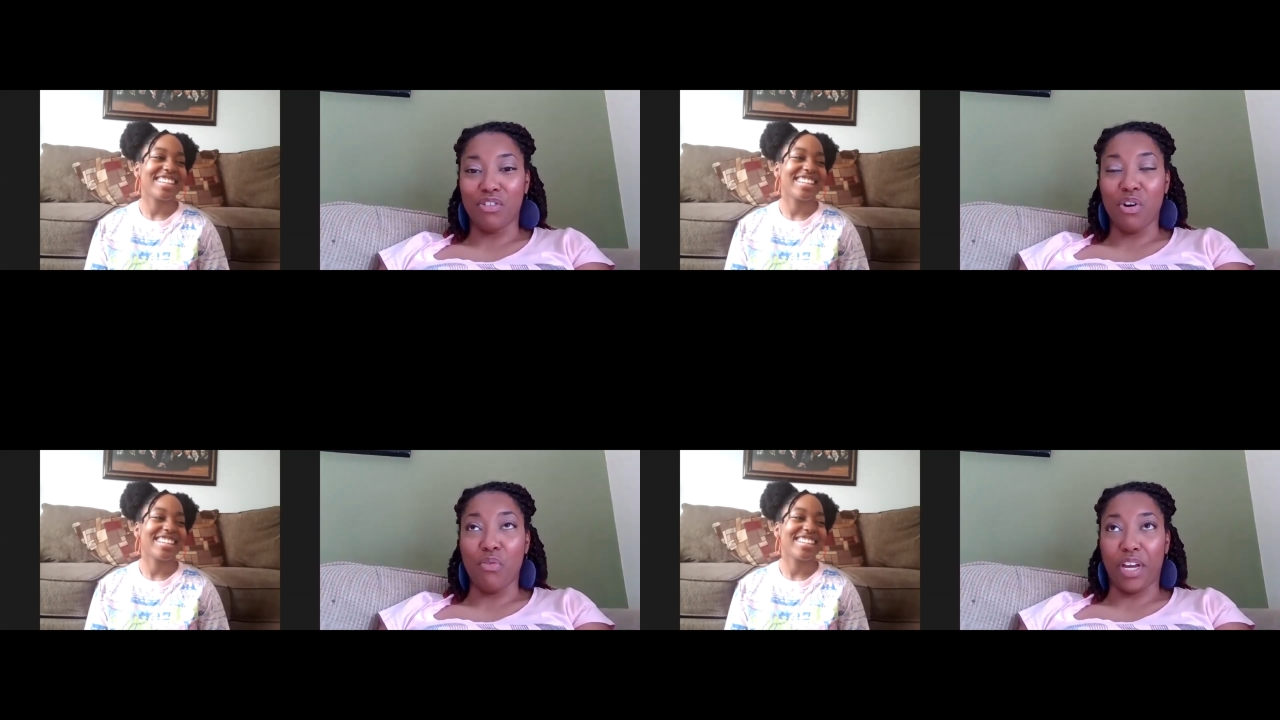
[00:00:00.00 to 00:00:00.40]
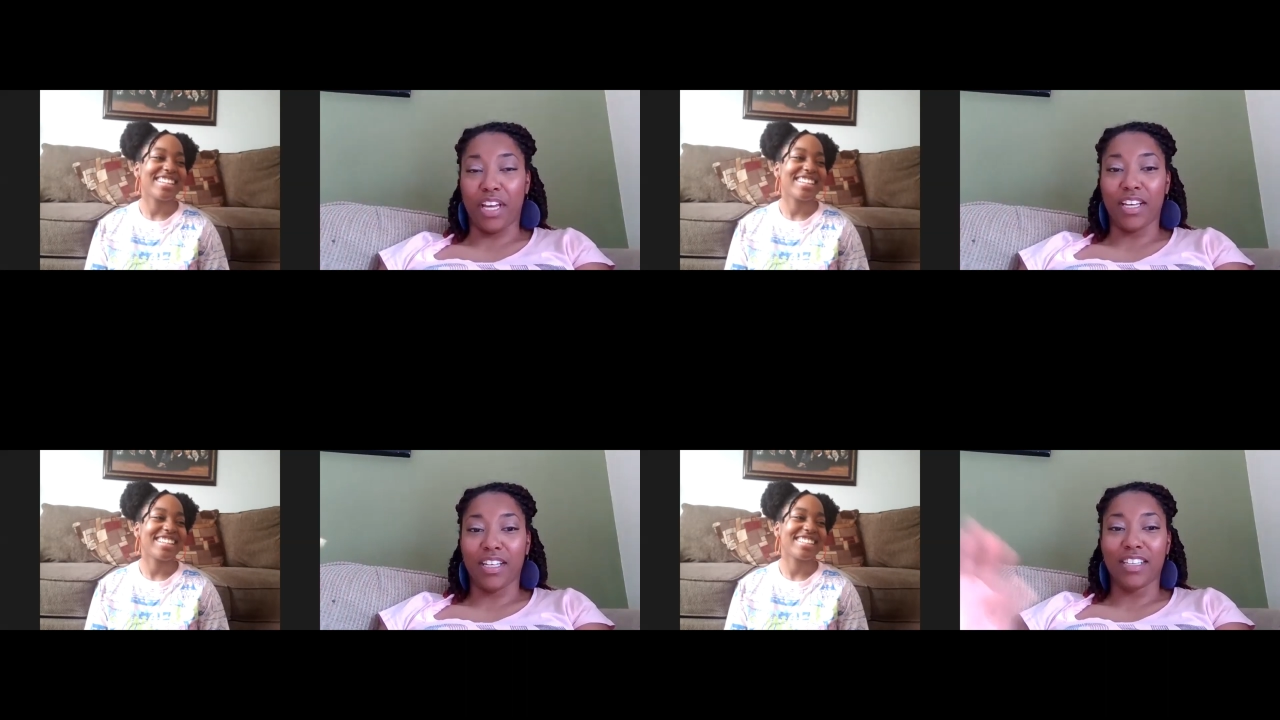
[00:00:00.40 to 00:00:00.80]
Speaker 1: going.
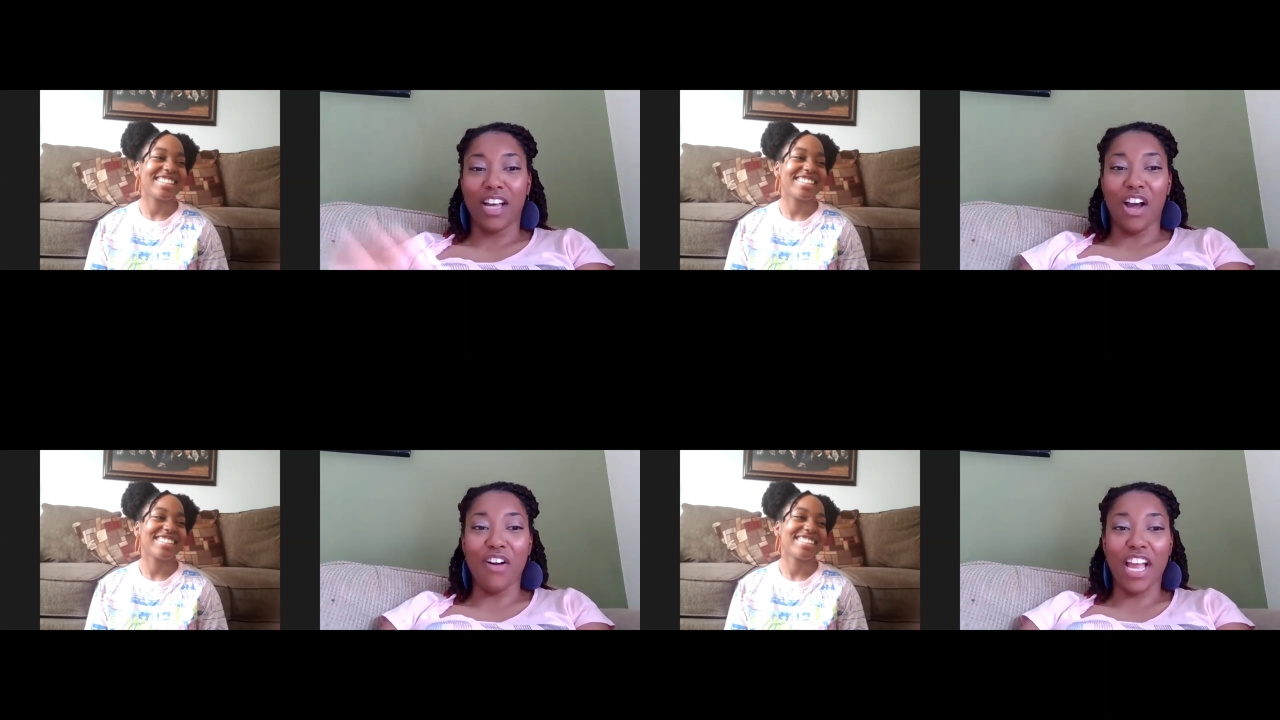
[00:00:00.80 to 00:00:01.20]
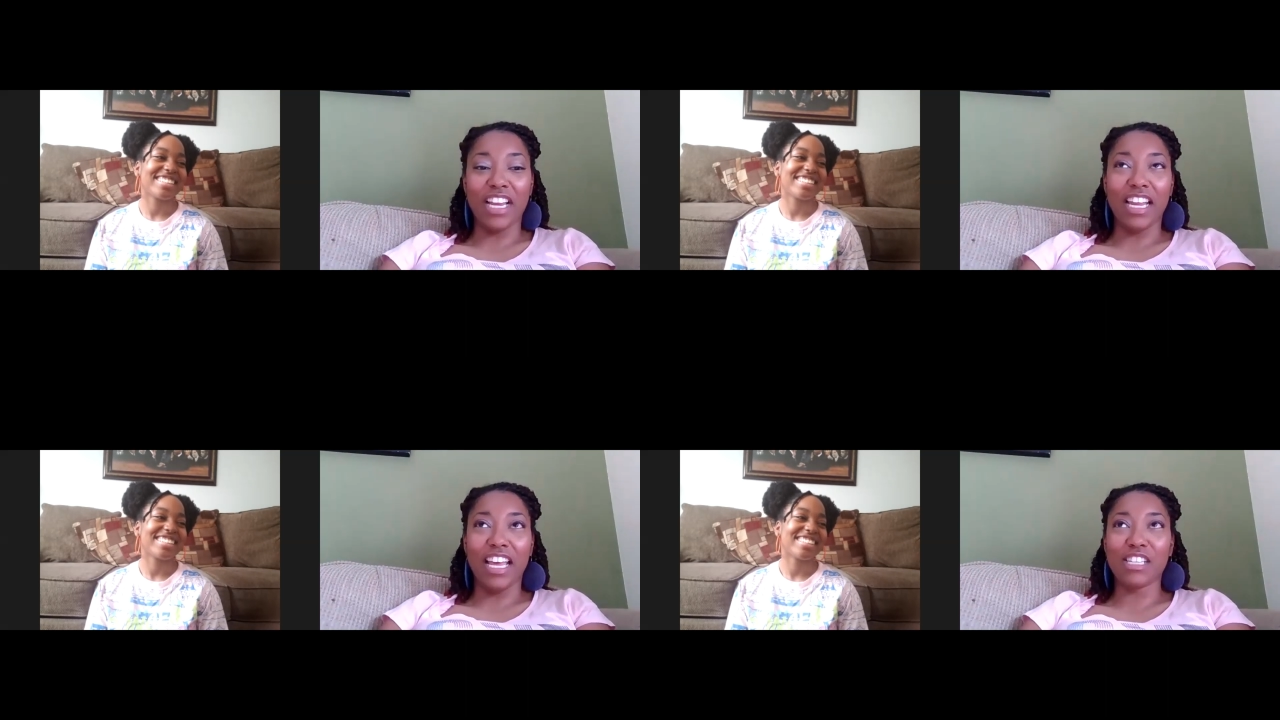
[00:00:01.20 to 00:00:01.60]
All right,
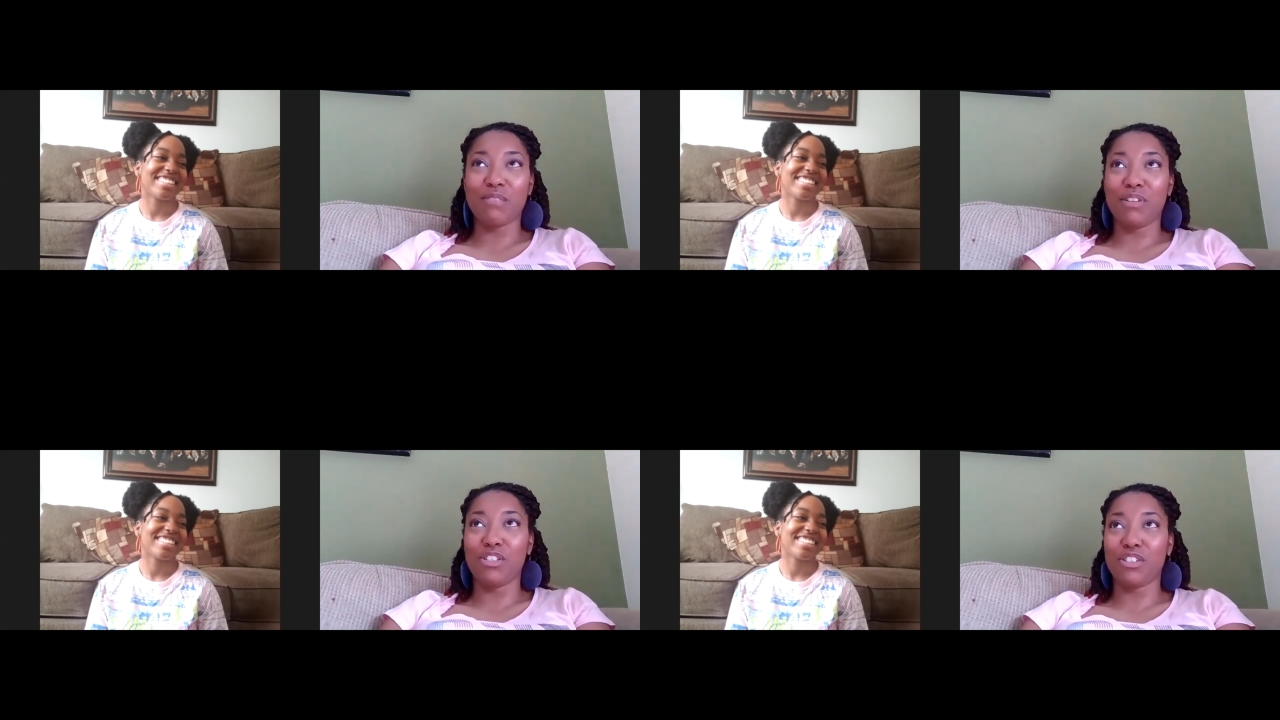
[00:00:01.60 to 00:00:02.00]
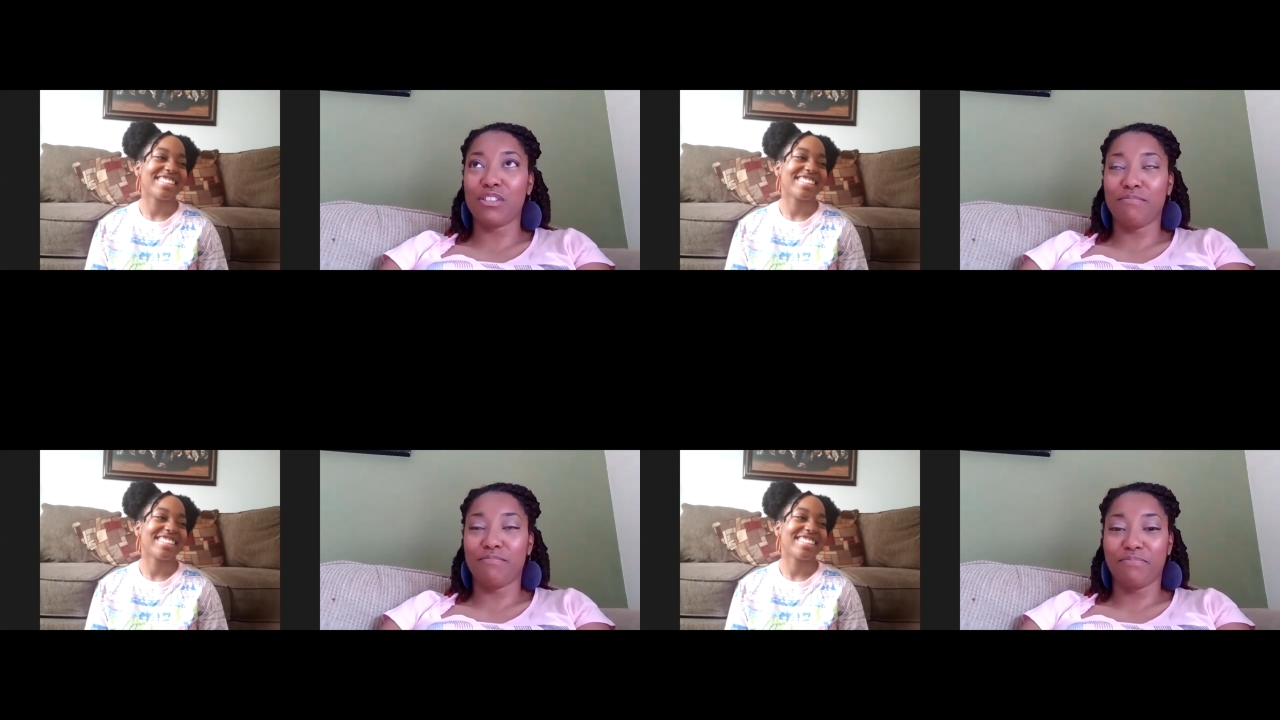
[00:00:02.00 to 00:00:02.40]
next
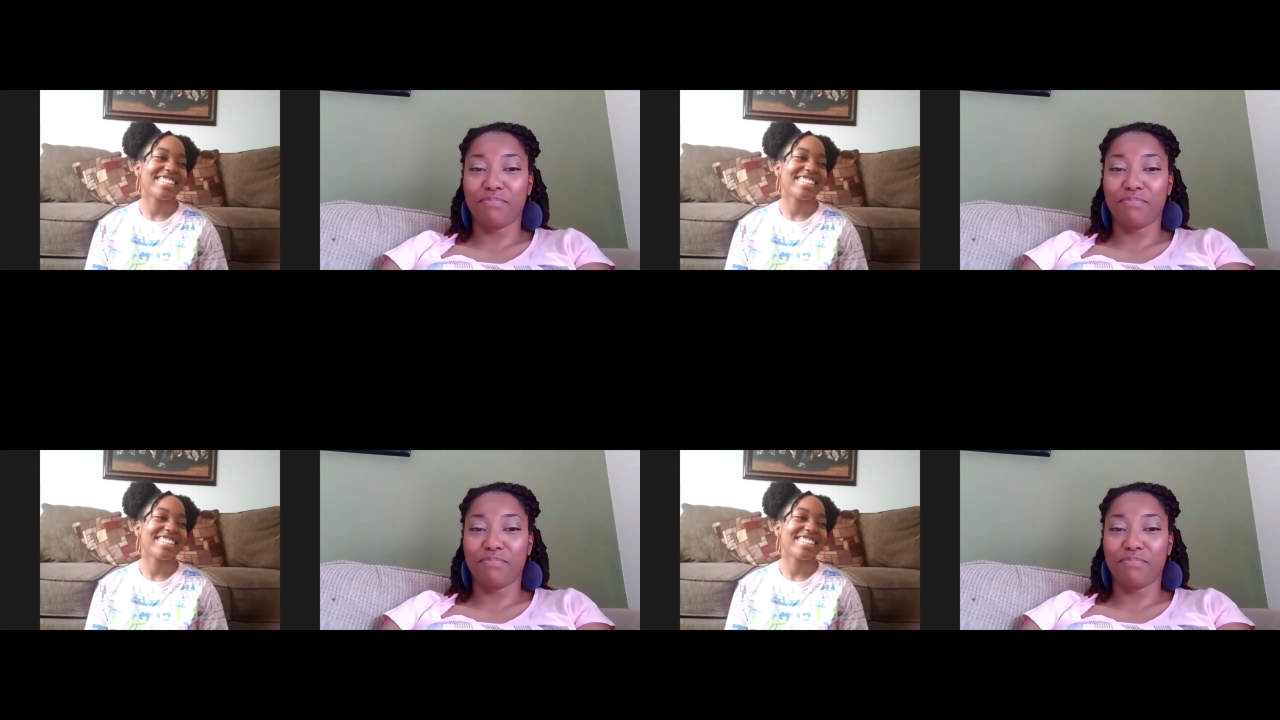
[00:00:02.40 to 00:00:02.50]
picture.